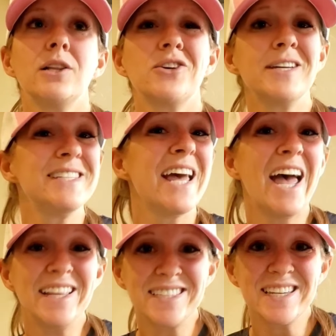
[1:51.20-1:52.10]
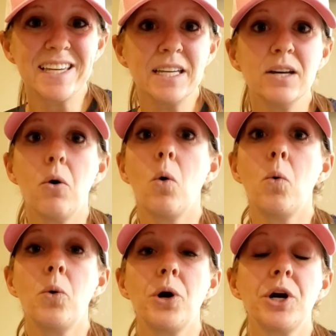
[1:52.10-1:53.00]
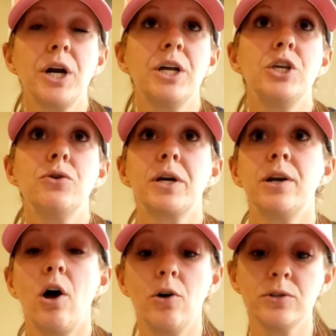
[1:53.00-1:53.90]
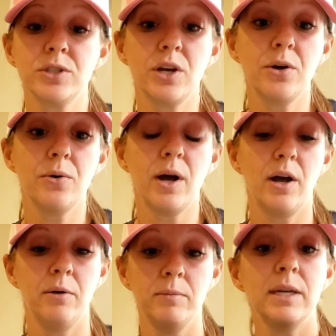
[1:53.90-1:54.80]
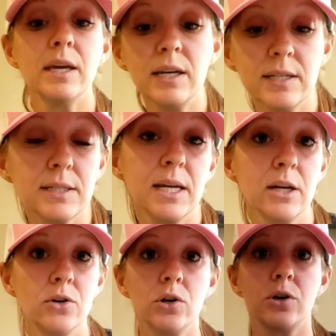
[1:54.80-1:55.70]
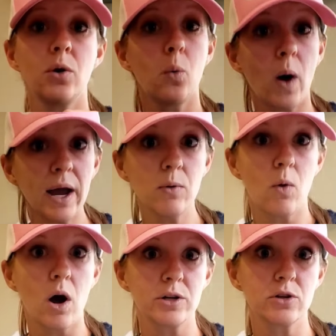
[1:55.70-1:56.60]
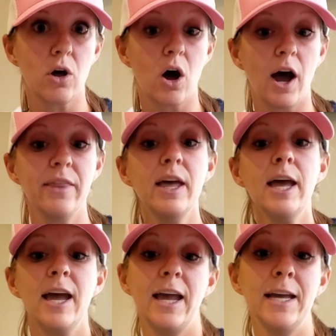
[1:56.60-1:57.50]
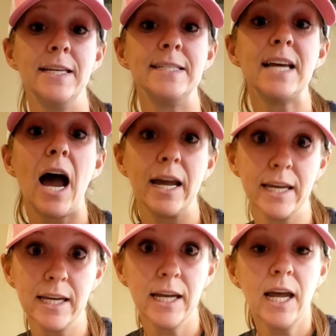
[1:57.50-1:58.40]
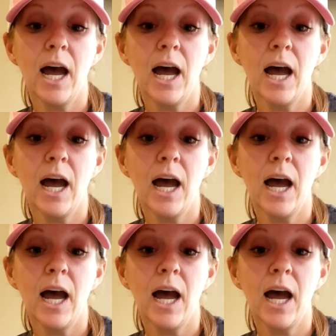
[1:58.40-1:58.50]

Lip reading: look into Etsy, or you can also get a standard white washcloth and dye it.